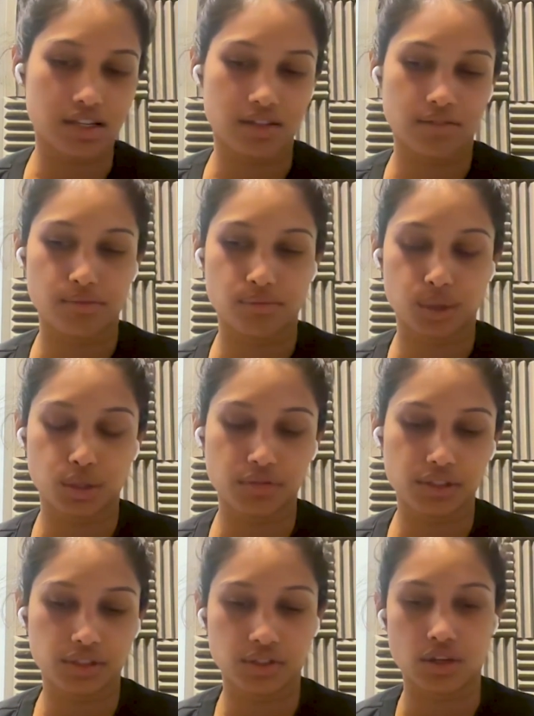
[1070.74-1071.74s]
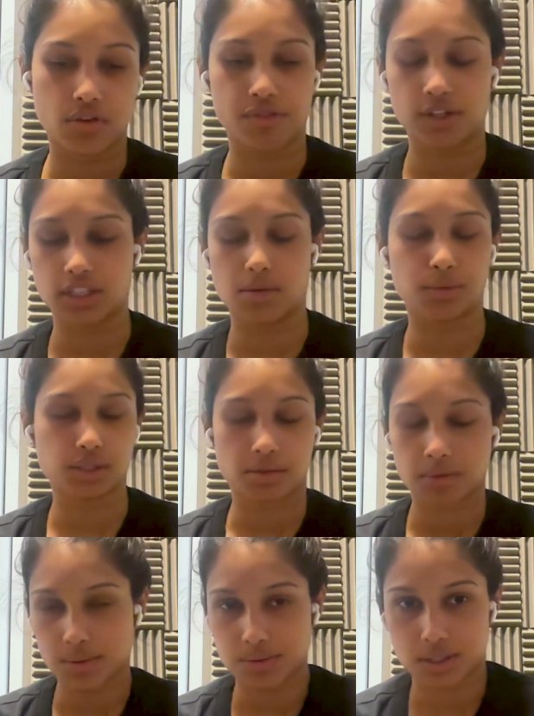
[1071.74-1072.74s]
proofs. So for example,
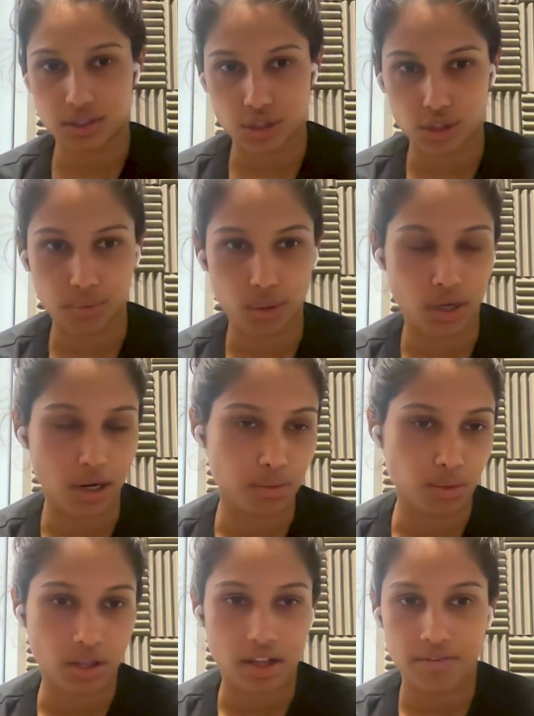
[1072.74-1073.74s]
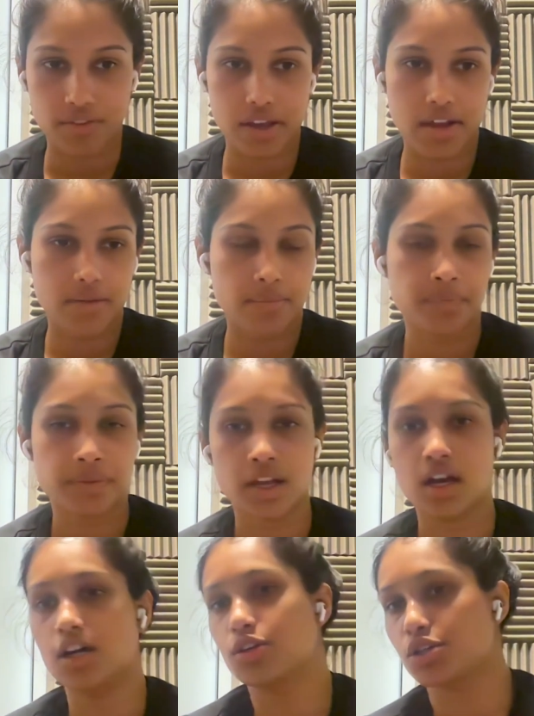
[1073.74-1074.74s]
sometimes in certain programs we'll have like
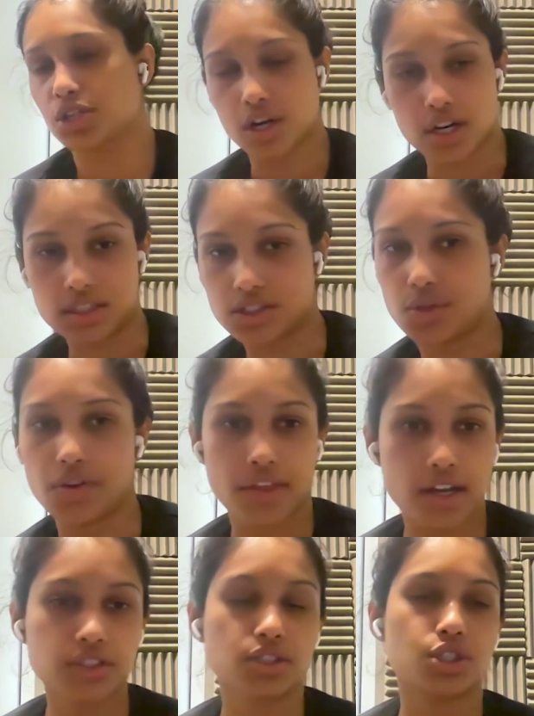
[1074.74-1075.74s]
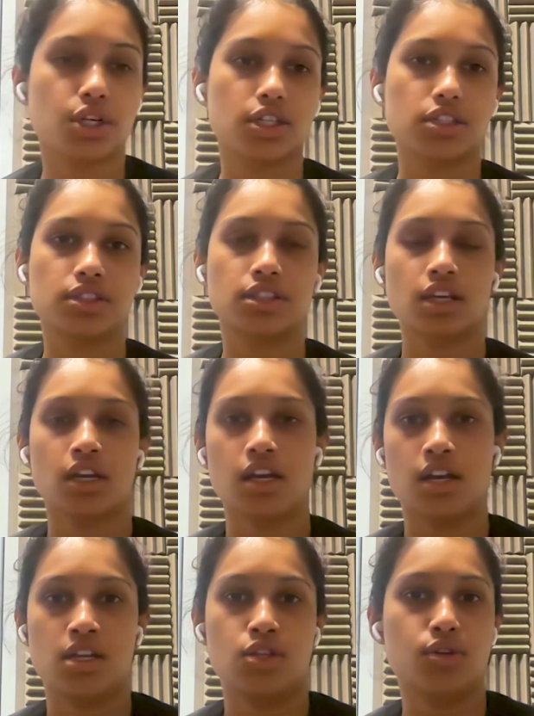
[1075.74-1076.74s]
100 shards or 1,000 shards.
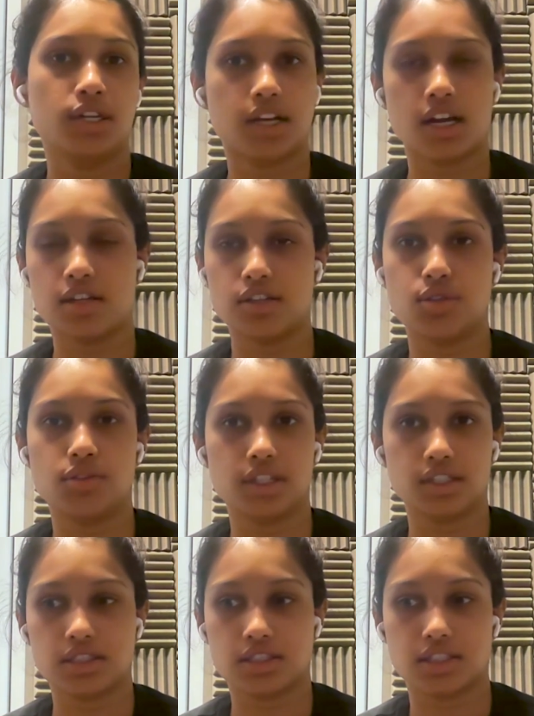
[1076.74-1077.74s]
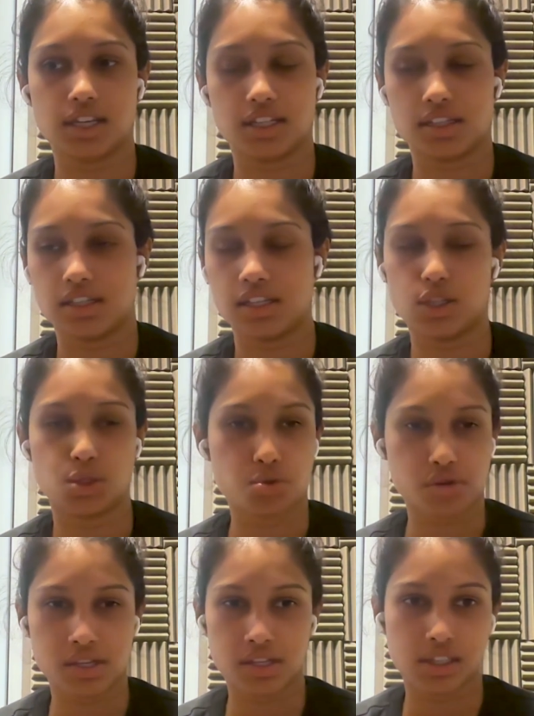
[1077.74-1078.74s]
You can kind of do this like in a
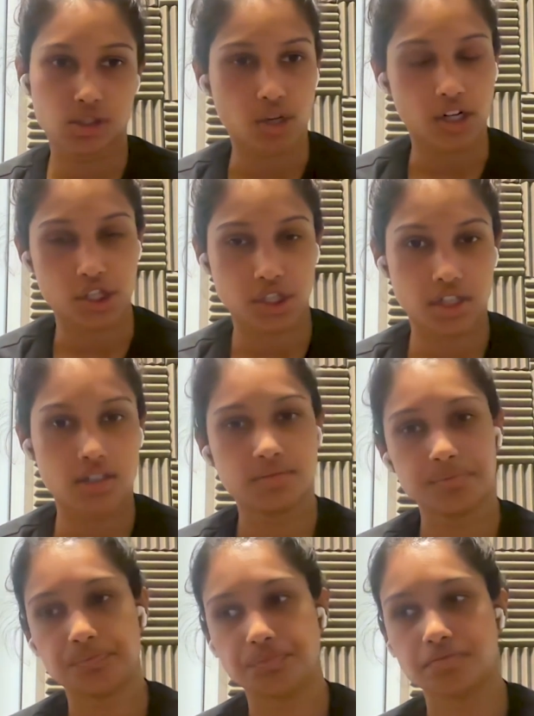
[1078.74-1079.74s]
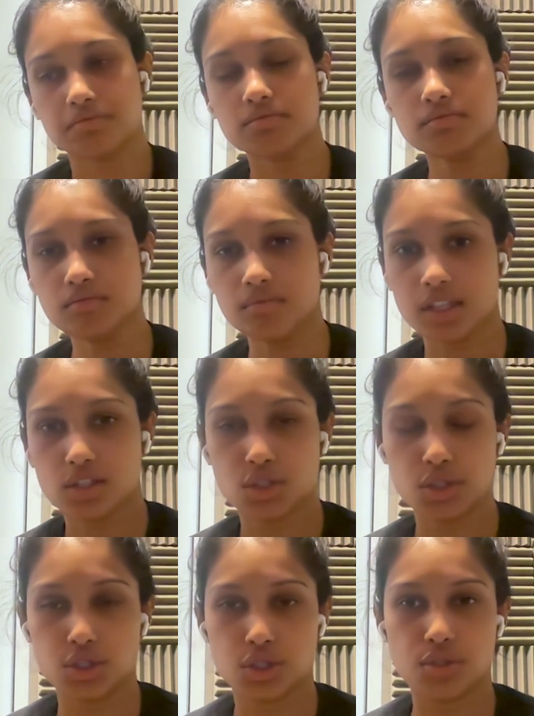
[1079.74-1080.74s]
tree-like structure. So you
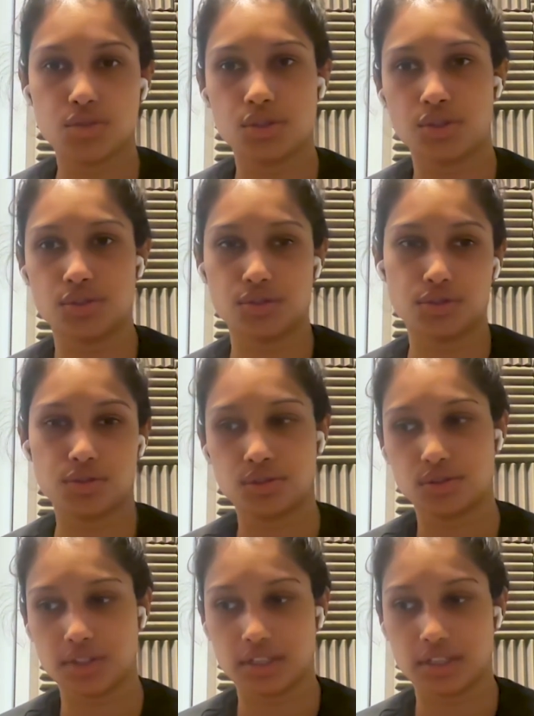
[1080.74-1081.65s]
just do 2, 2, 2 at a